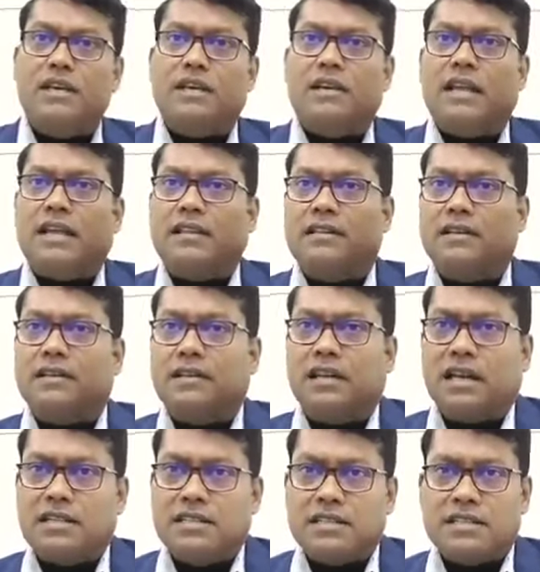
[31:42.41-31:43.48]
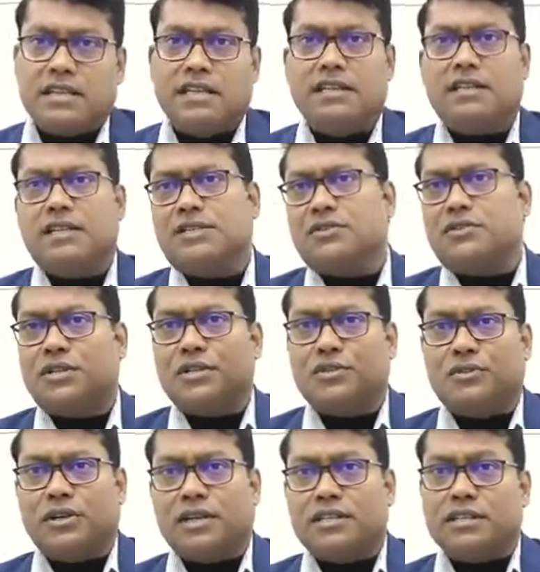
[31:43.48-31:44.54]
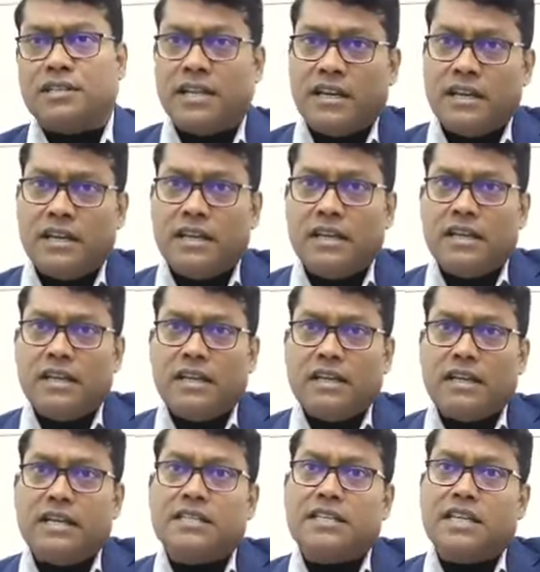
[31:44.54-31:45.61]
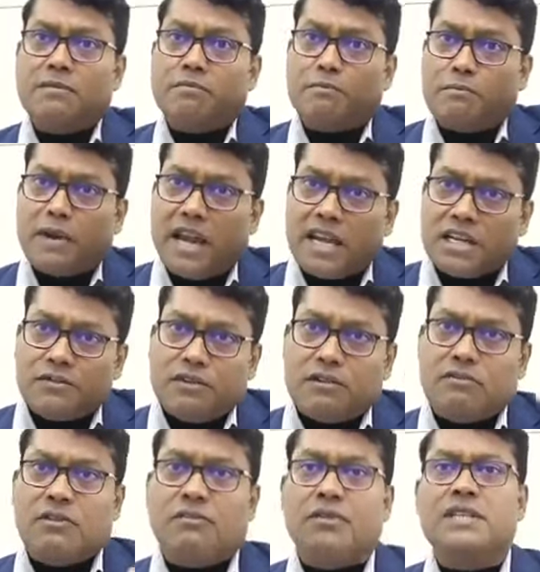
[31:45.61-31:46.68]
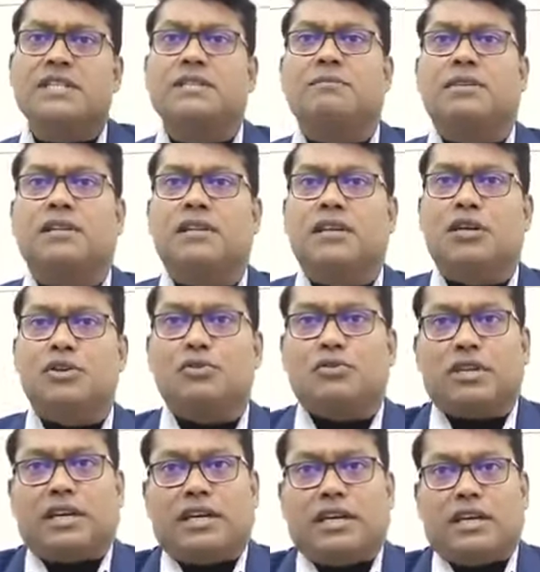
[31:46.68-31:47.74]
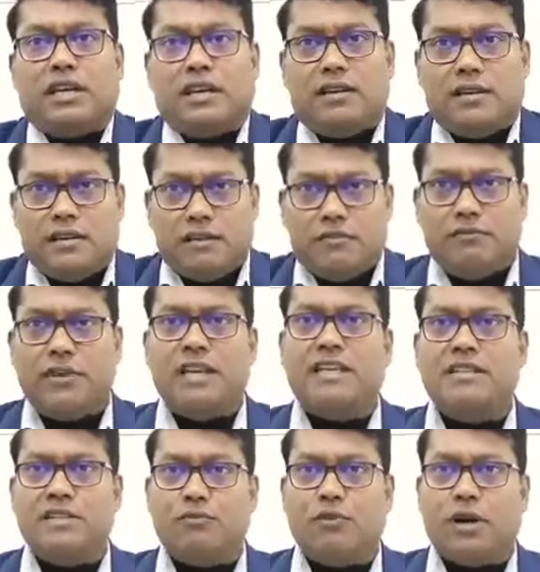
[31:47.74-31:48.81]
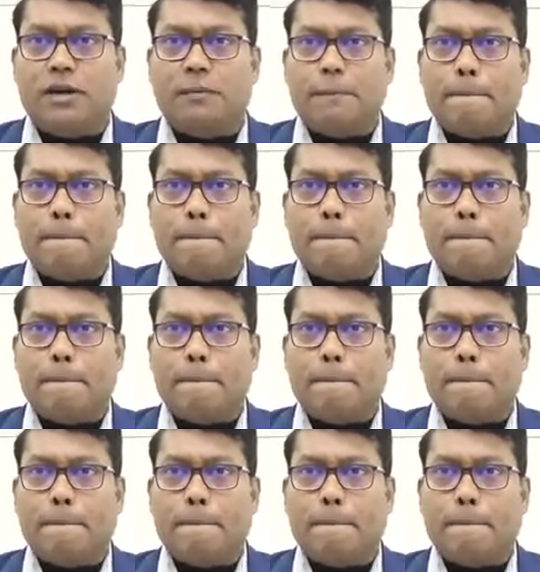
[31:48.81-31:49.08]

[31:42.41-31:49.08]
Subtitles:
like the large scale industries or industries, then its impact will be visible to the village one.